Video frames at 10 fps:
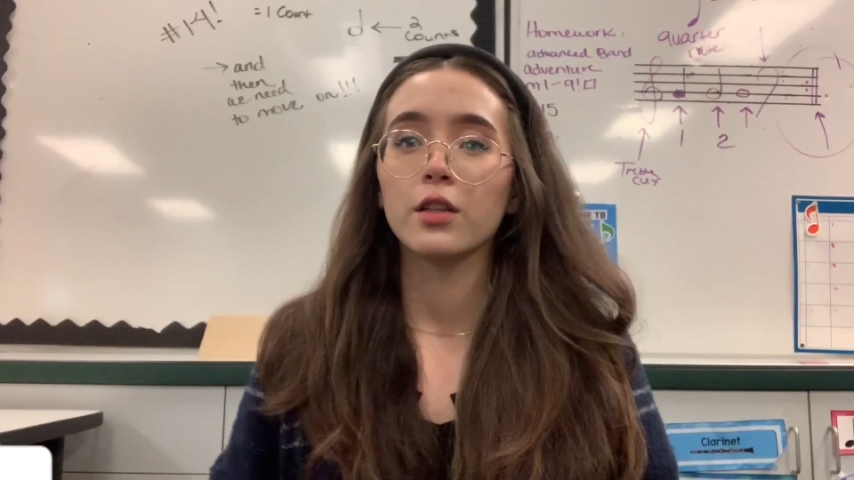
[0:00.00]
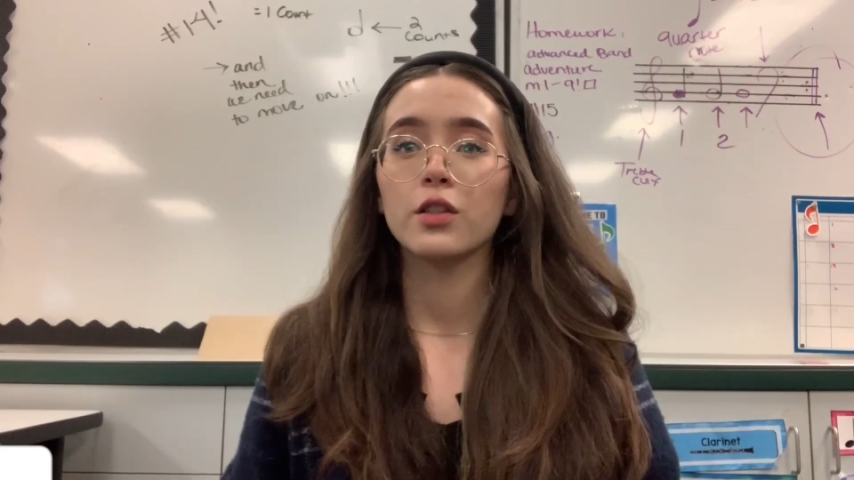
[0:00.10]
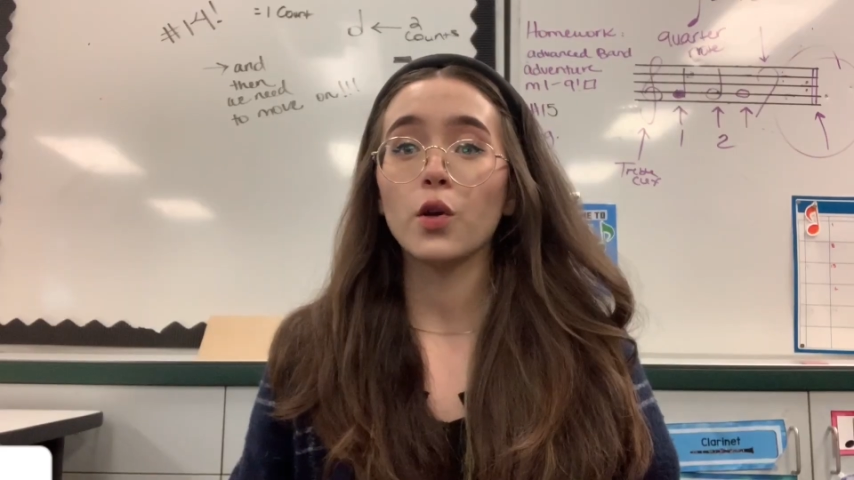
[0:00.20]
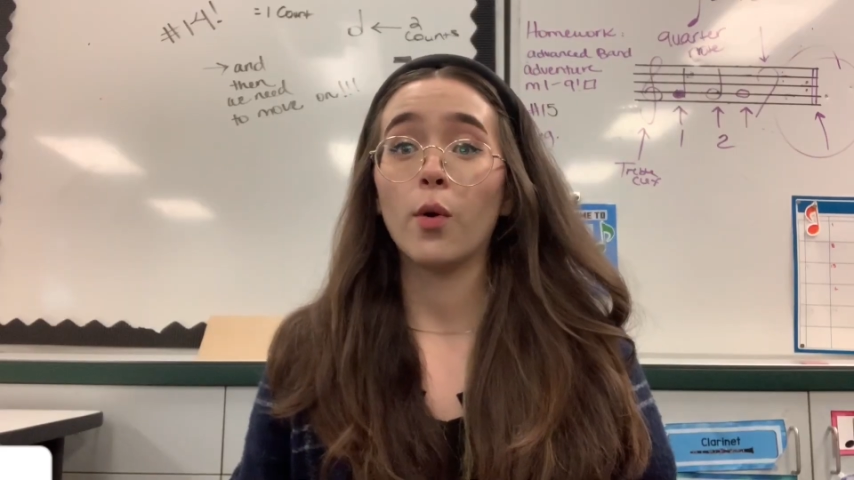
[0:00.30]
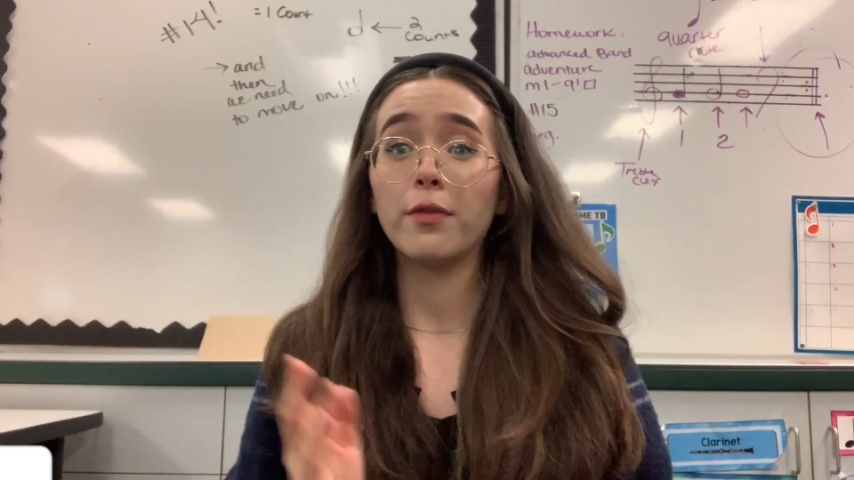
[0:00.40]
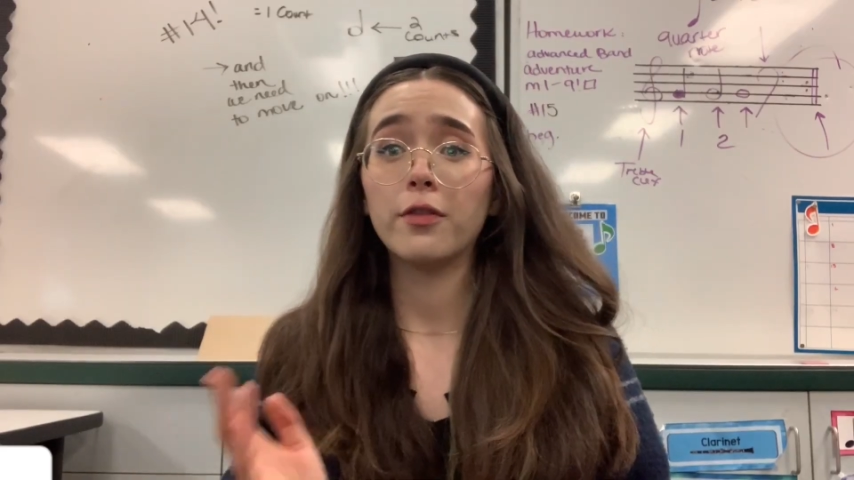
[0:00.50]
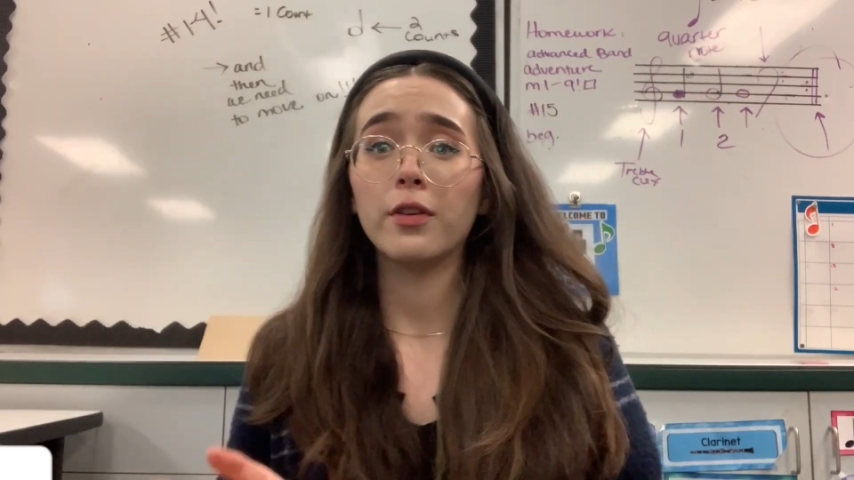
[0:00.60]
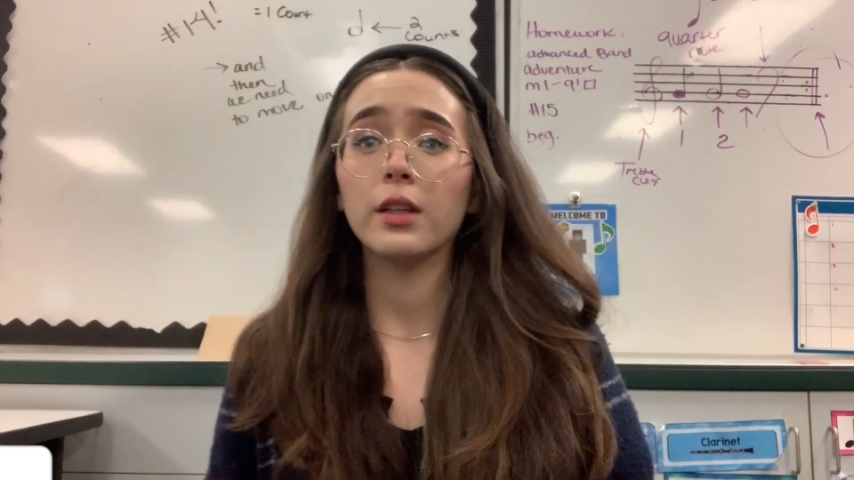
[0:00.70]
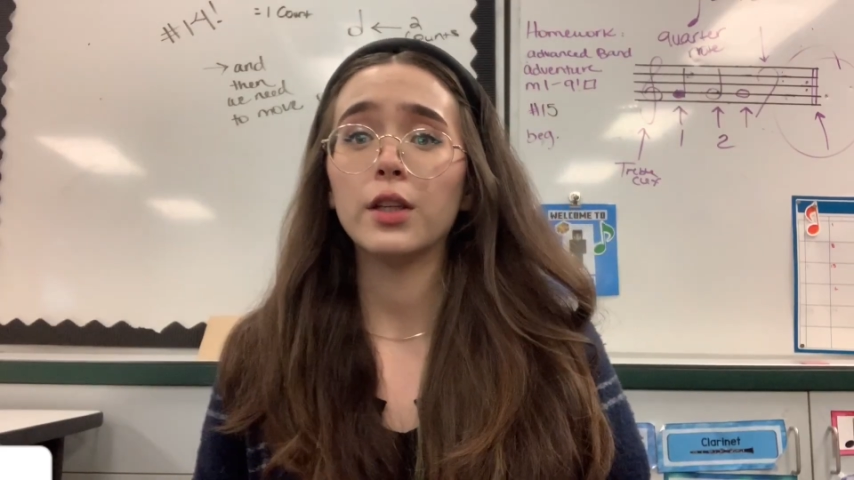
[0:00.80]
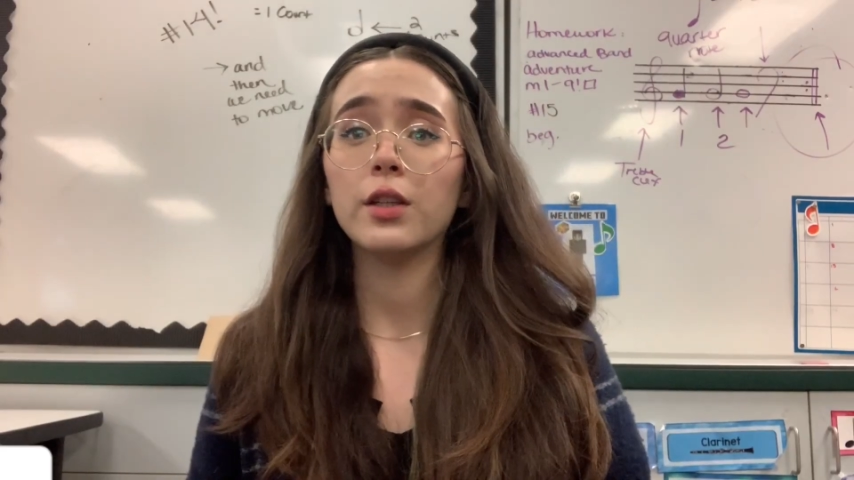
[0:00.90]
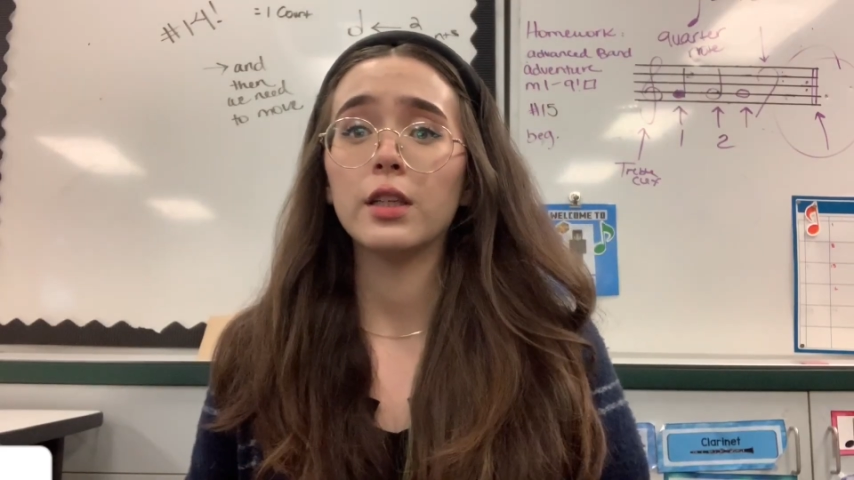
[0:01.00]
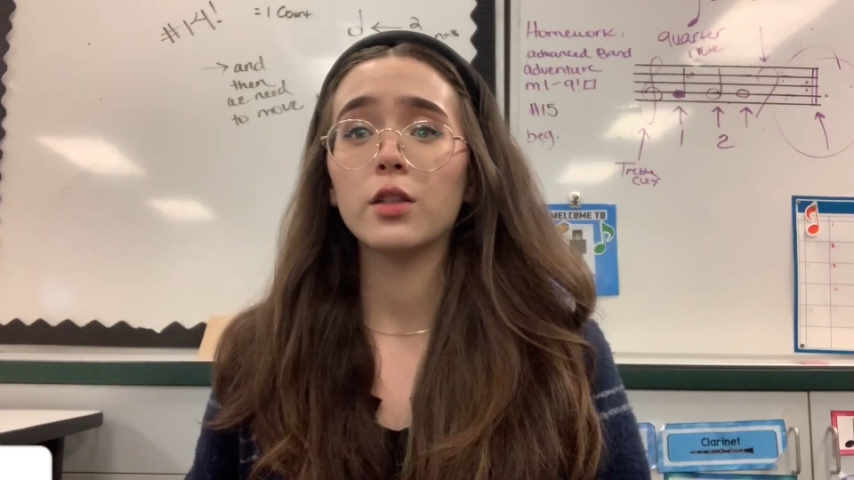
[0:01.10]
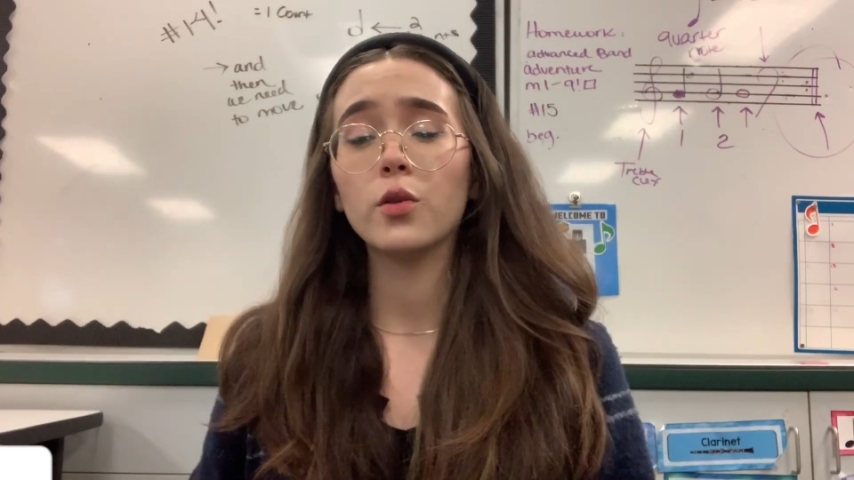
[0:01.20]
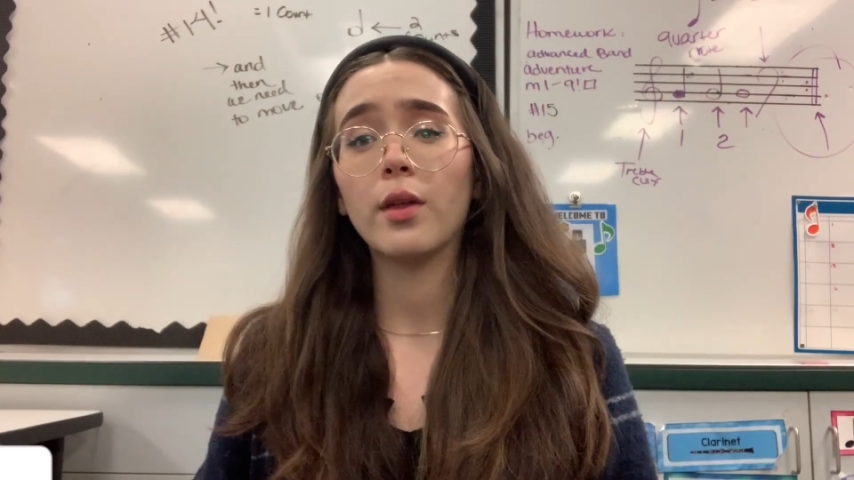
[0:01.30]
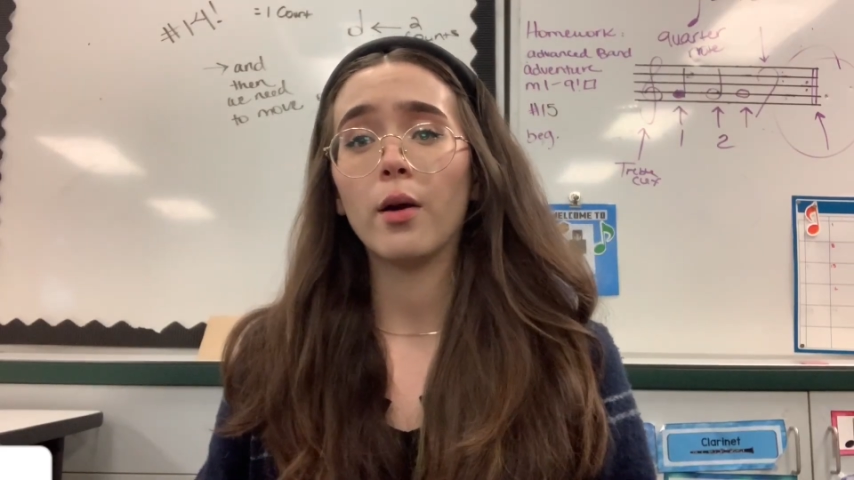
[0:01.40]
So if you feel like you need to
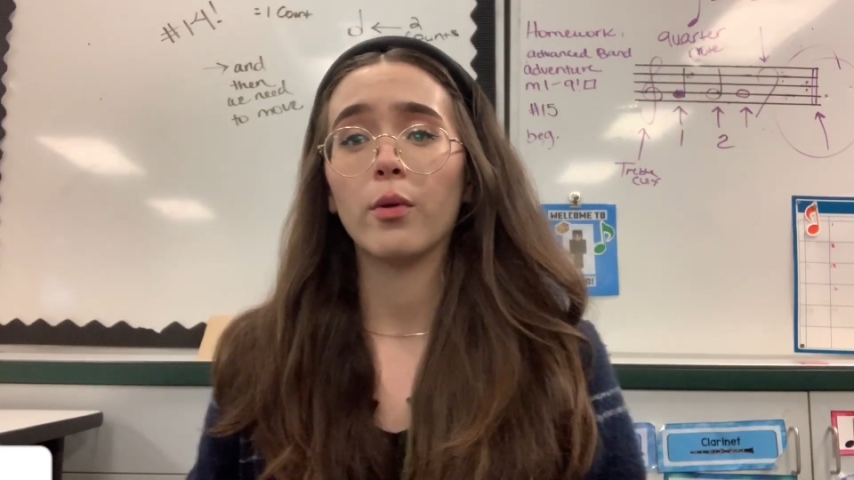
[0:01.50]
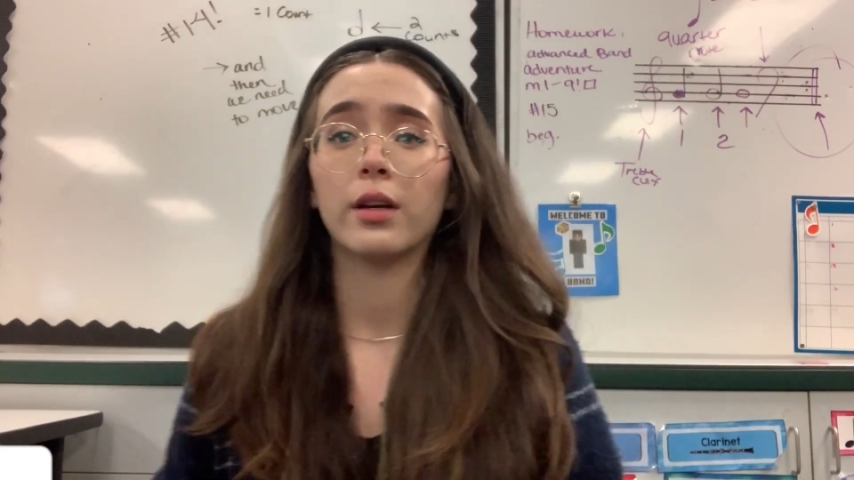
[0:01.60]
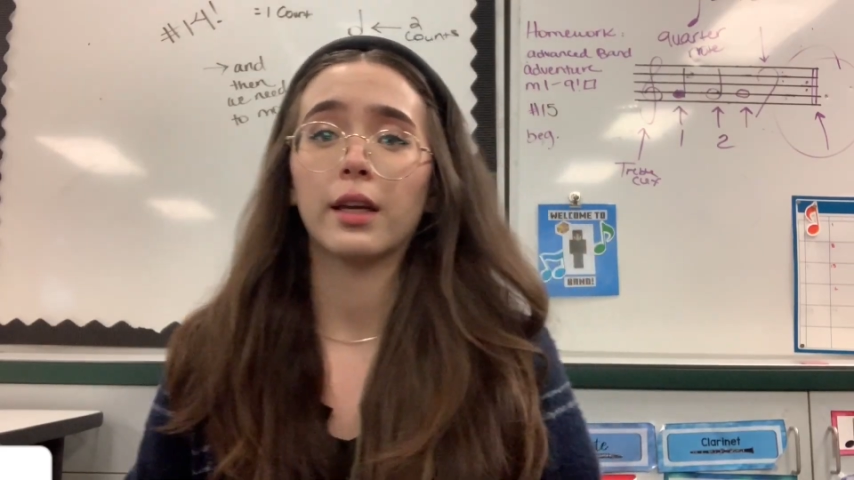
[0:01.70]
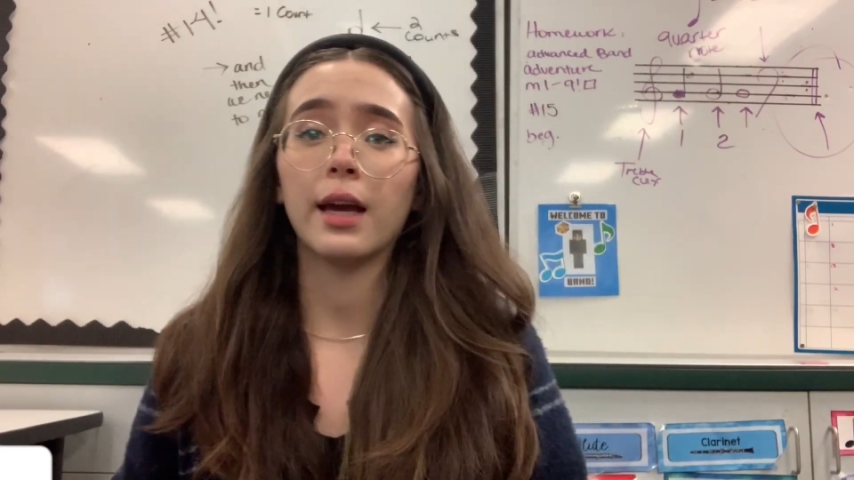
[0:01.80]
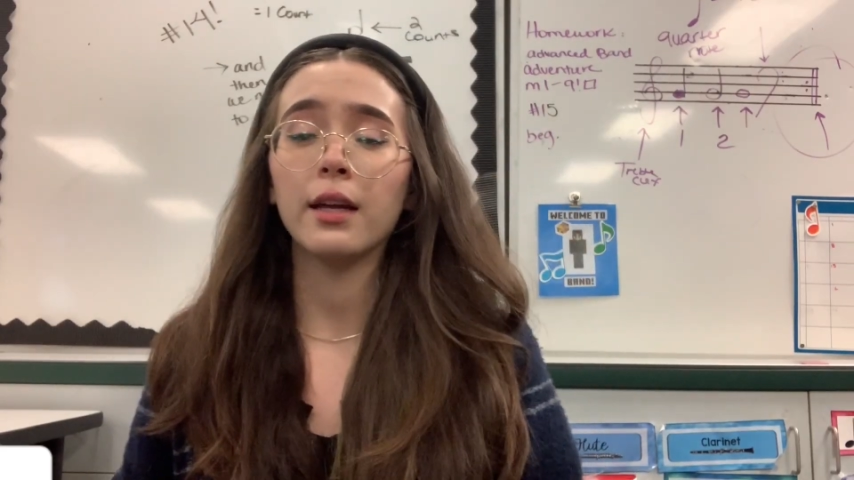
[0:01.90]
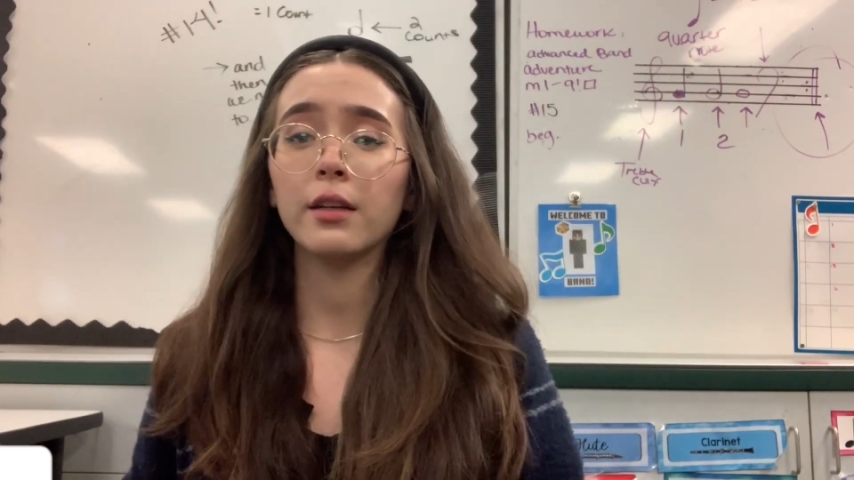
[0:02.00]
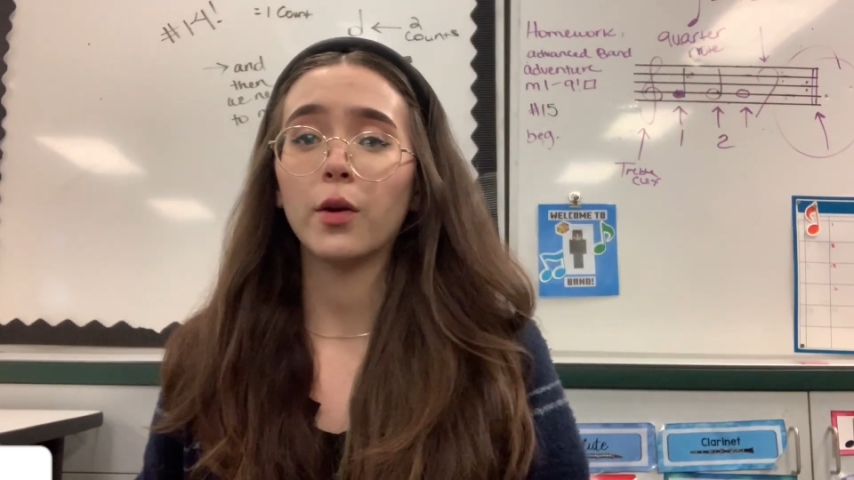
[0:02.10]
do that one again,